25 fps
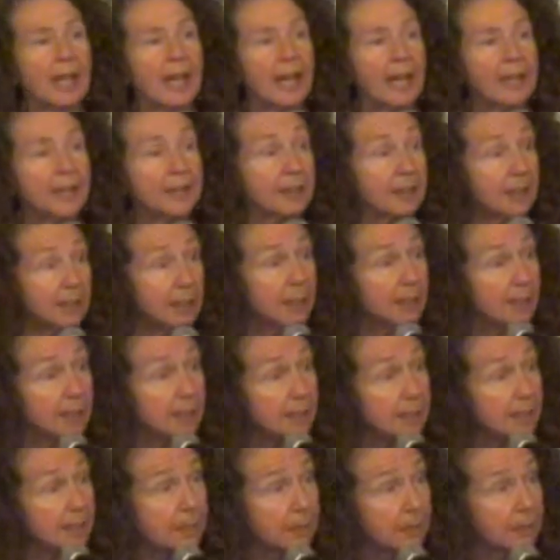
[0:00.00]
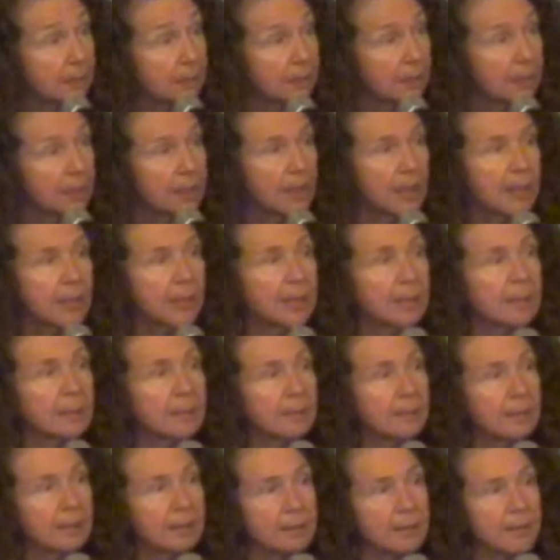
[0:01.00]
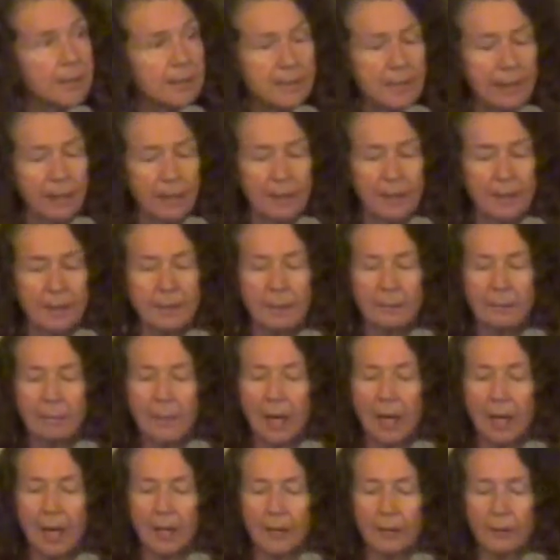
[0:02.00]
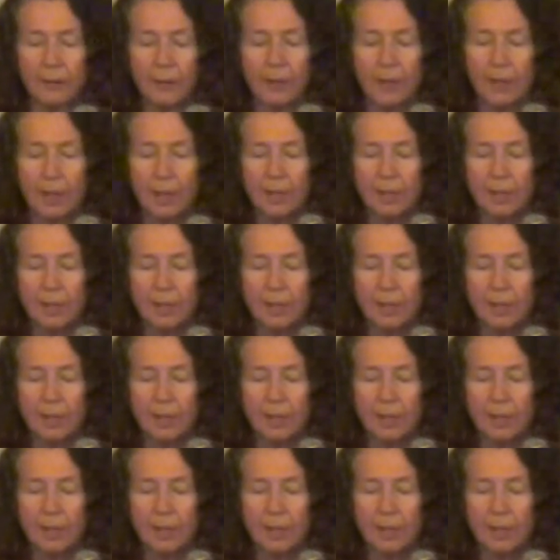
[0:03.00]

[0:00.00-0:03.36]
and the kids in designing the model.